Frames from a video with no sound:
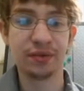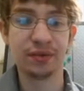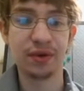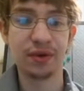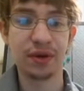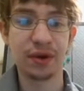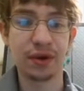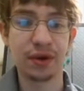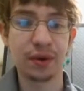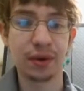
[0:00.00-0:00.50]
You're
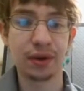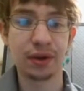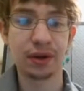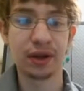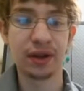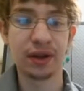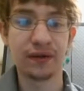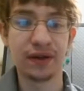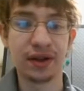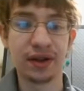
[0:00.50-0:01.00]
probably going to want
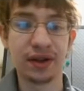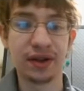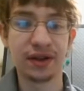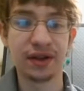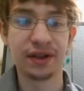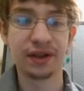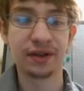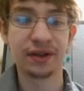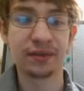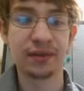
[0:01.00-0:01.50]
to leave
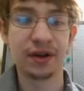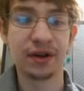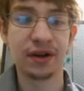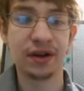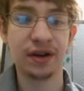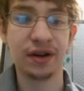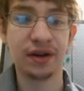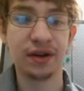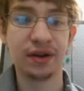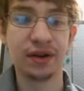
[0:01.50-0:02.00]
these
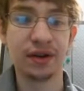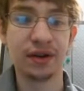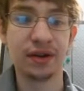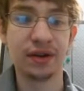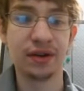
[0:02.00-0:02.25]
on.